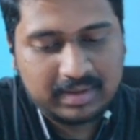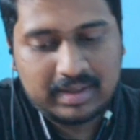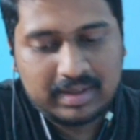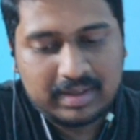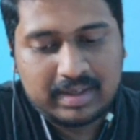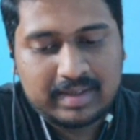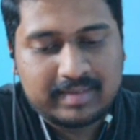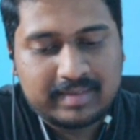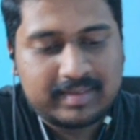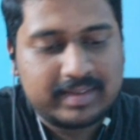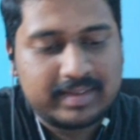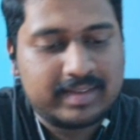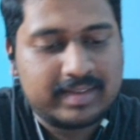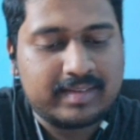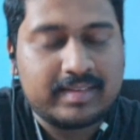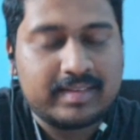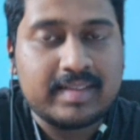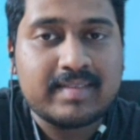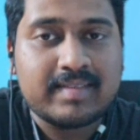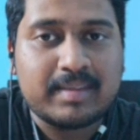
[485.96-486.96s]
So this
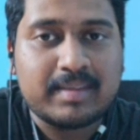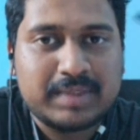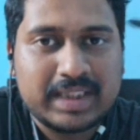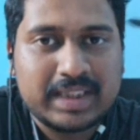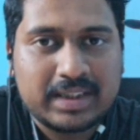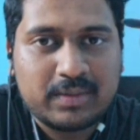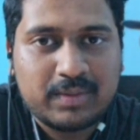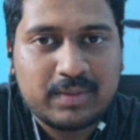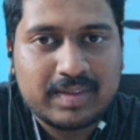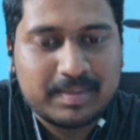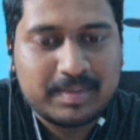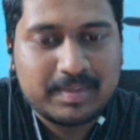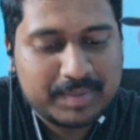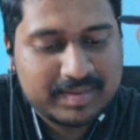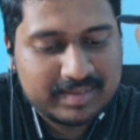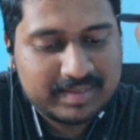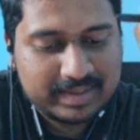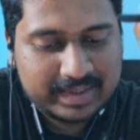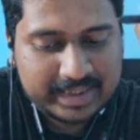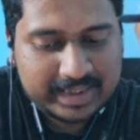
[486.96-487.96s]
is the subject wise
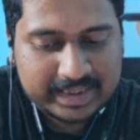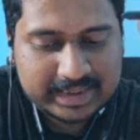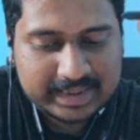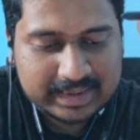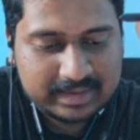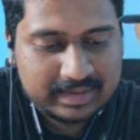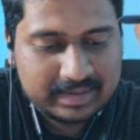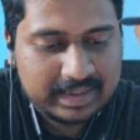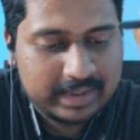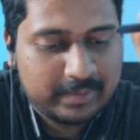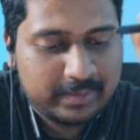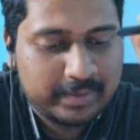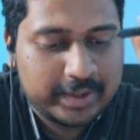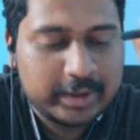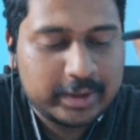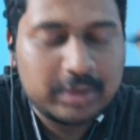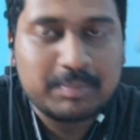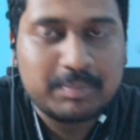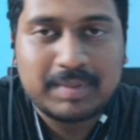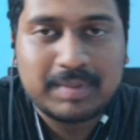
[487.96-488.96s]
representation
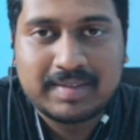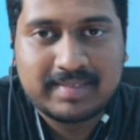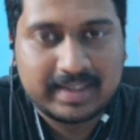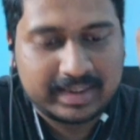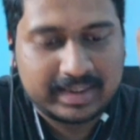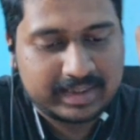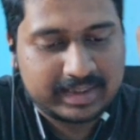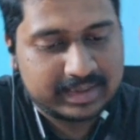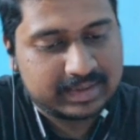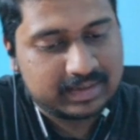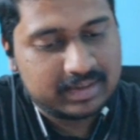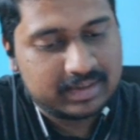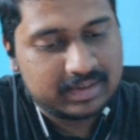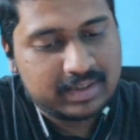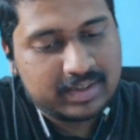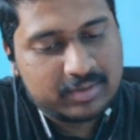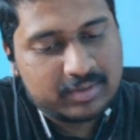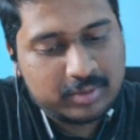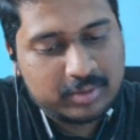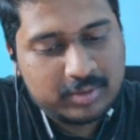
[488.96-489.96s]
according to percentage.
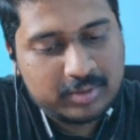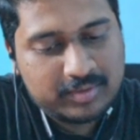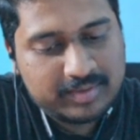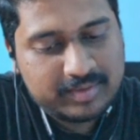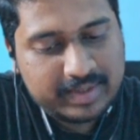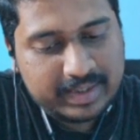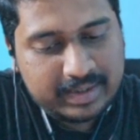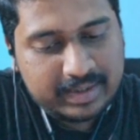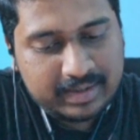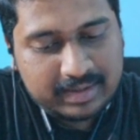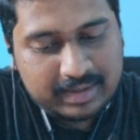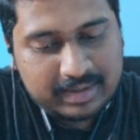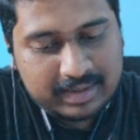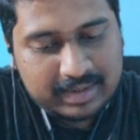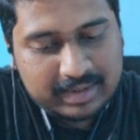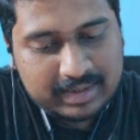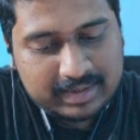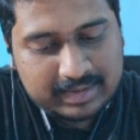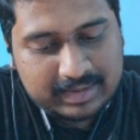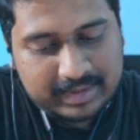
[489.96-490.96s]
So you see
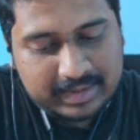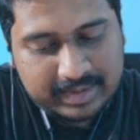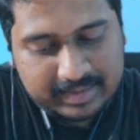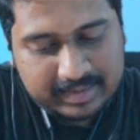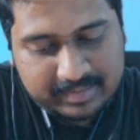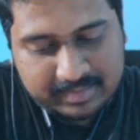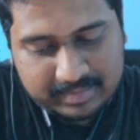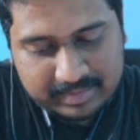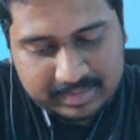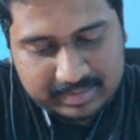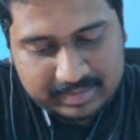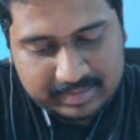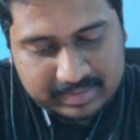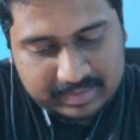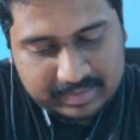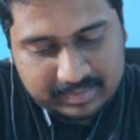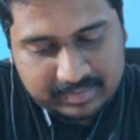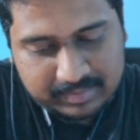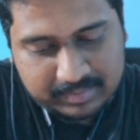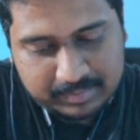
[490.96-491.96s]
these 10
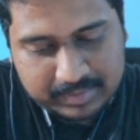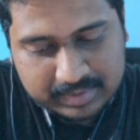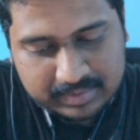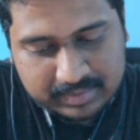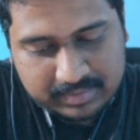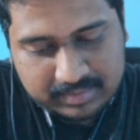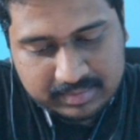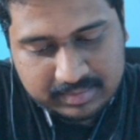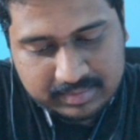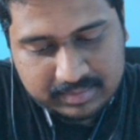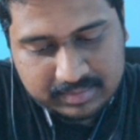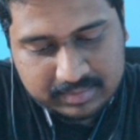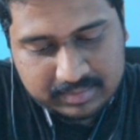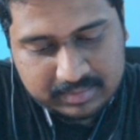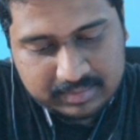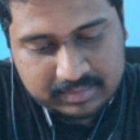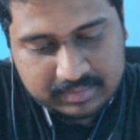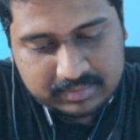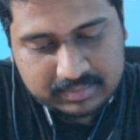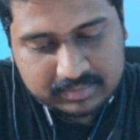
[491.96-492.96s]
subjects,
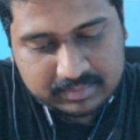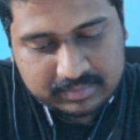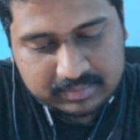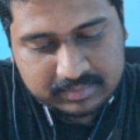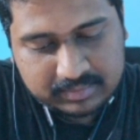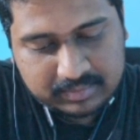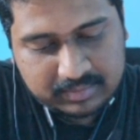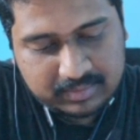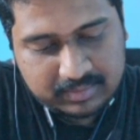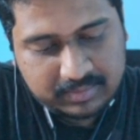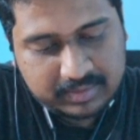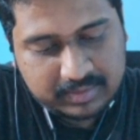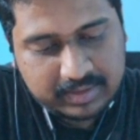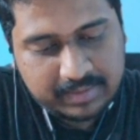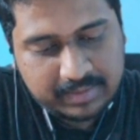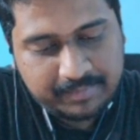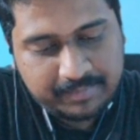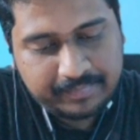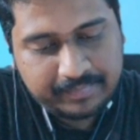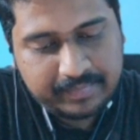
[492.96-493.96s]
okay,
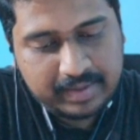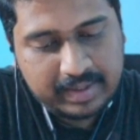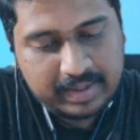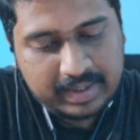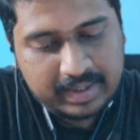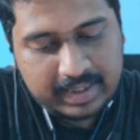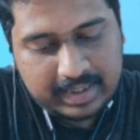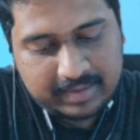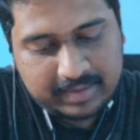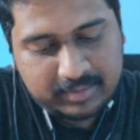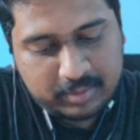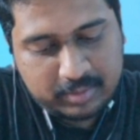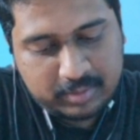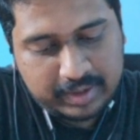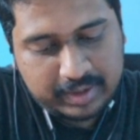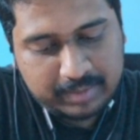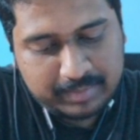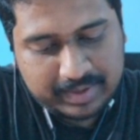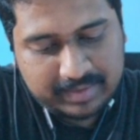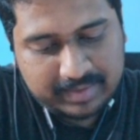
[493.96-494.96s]

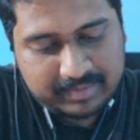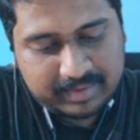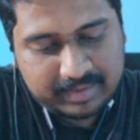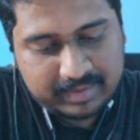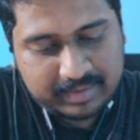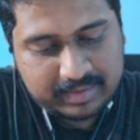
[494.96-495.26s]
excluding medicine,